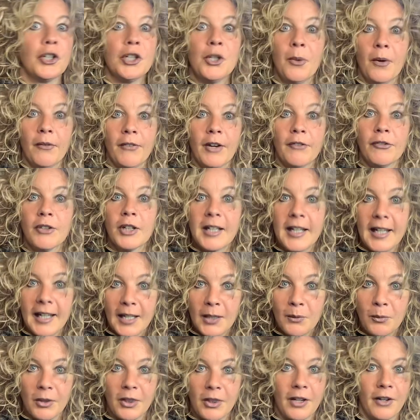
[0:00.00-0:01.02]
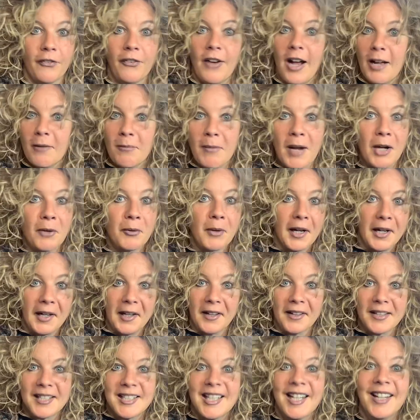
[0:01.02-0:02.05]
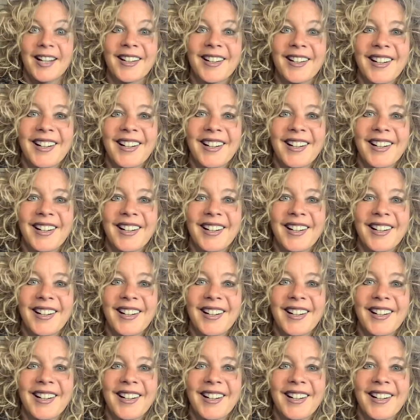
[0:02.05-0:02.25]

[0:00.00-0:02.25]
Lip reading: you of every kid within a 5 mile radius.